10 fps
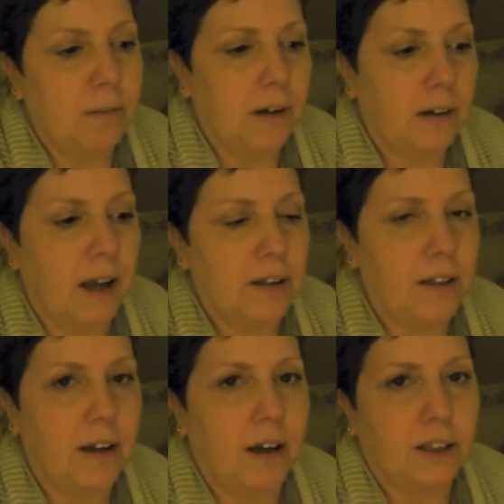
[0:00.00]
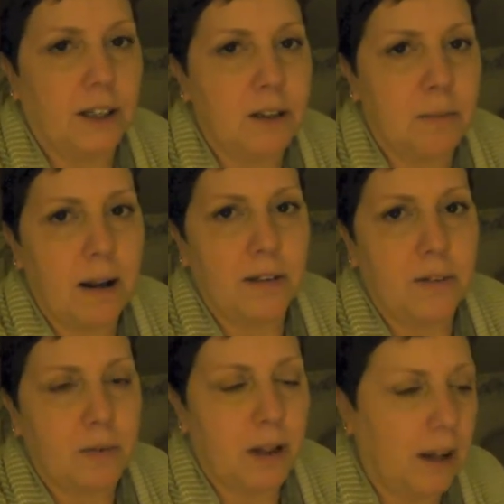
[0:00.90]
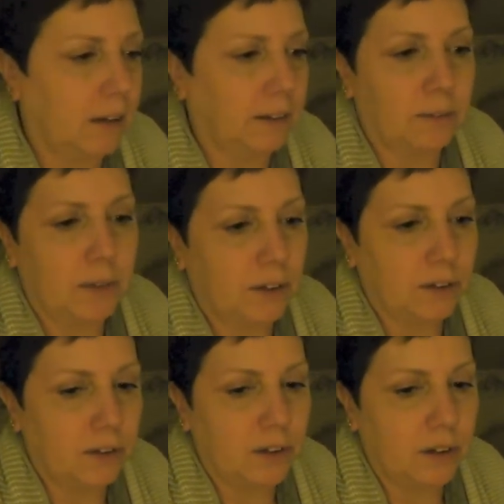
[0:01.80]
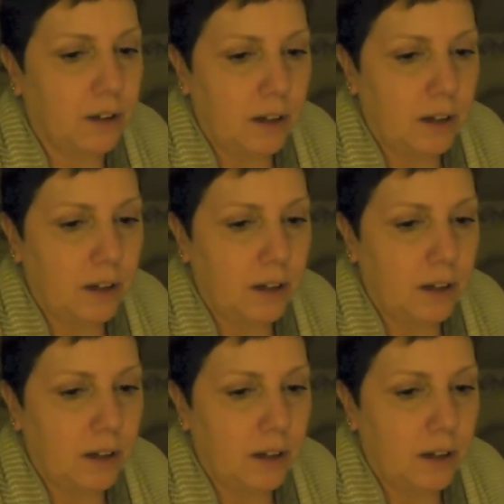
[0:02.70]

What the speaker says: but I think Ash has plans with Alex. I'm not sure.